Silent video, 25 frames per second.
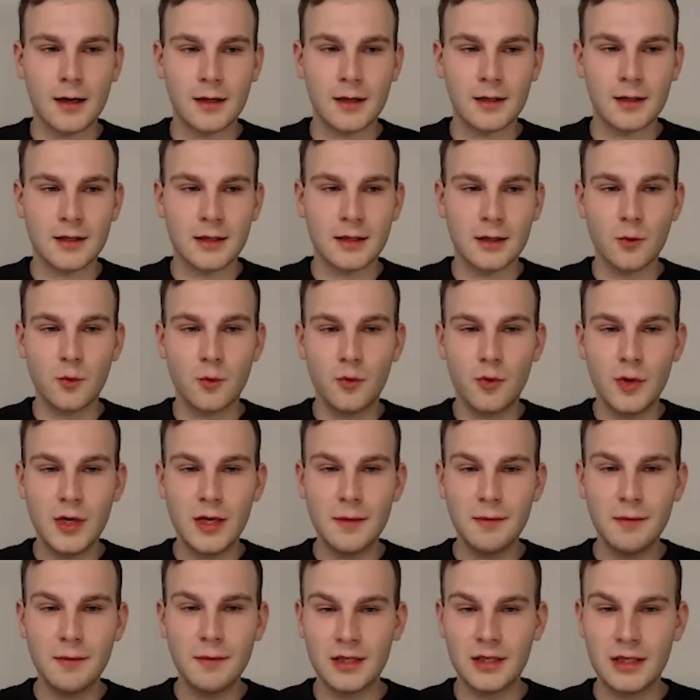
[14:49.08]
And
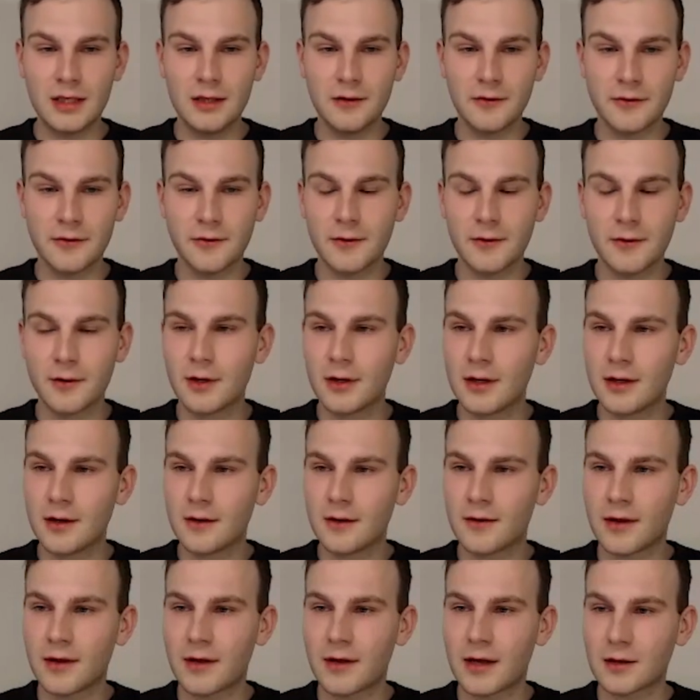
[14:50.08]
we believe
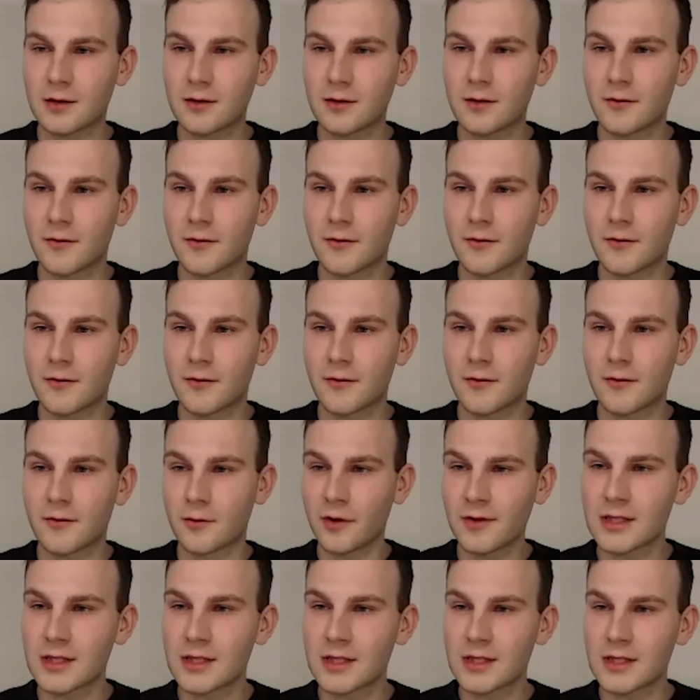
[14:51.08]
that through
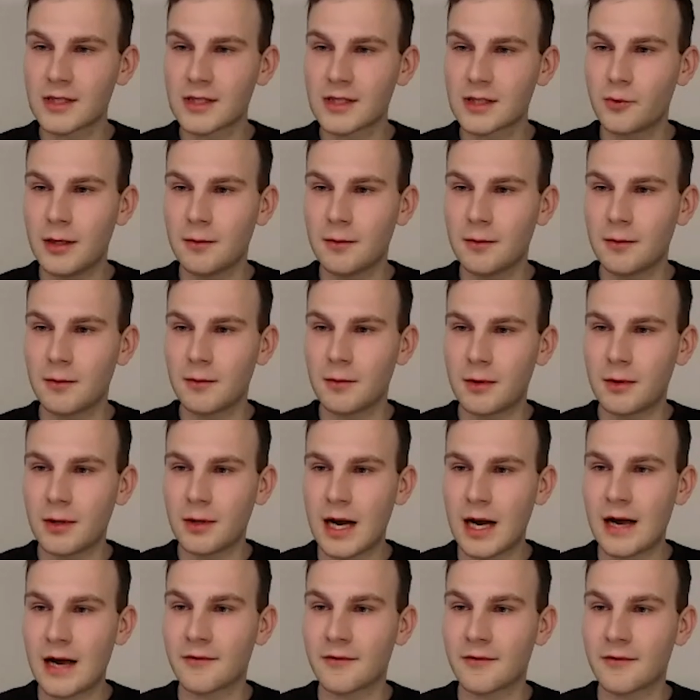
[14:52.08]
doing this, we
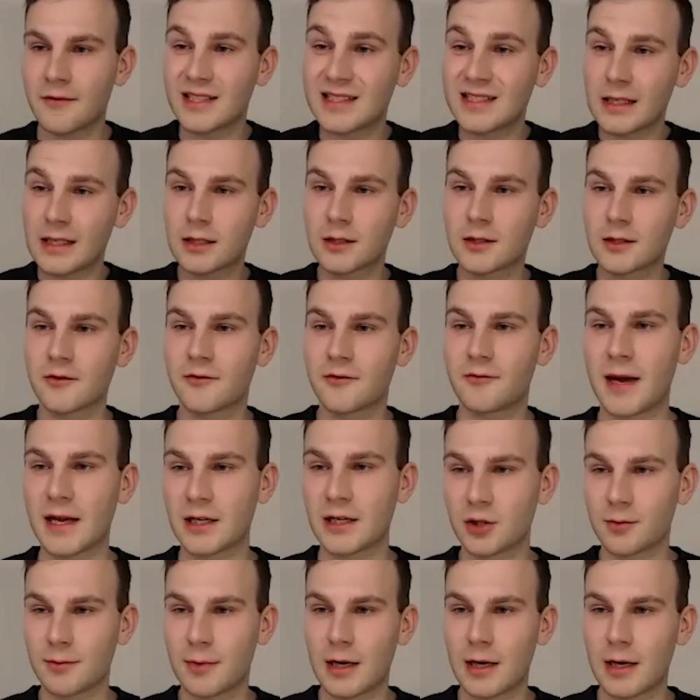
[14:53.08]
have an
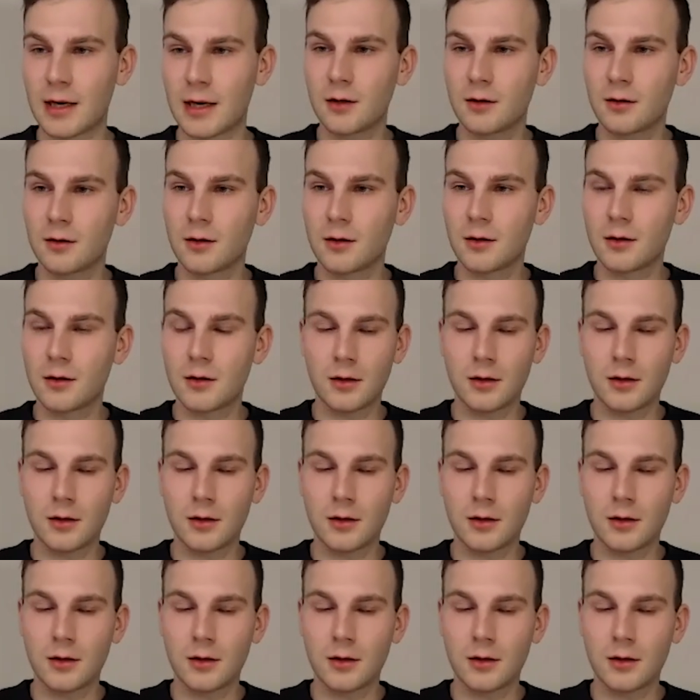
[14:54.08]
indicative benchmark